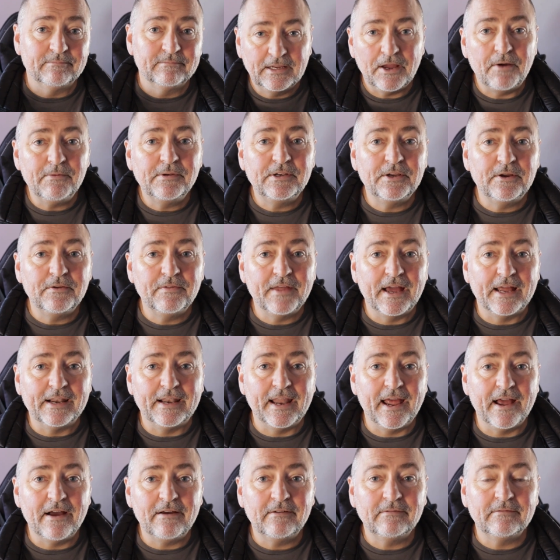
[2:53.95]
Go and do that
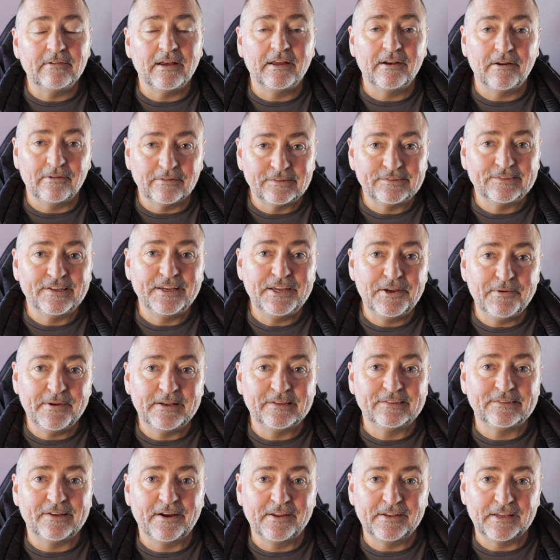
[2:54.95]
now, and I'll see you
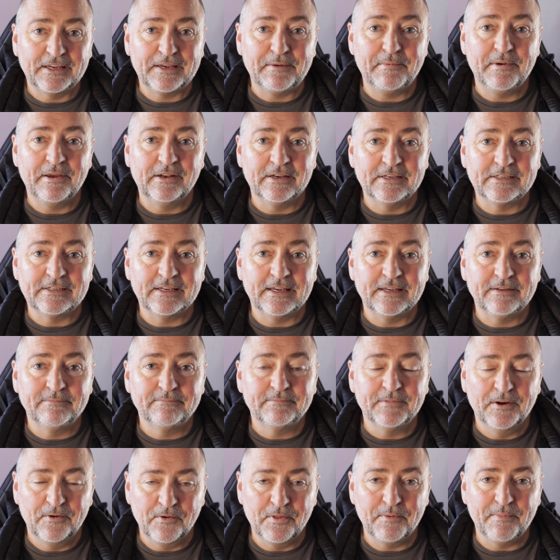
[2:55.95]
inside the community.
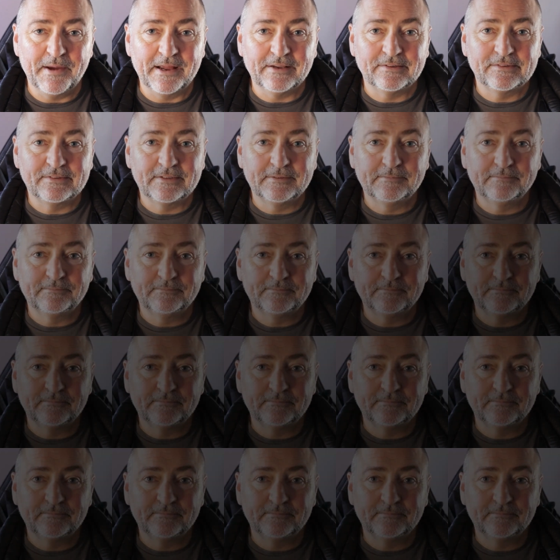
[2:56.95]
All the best.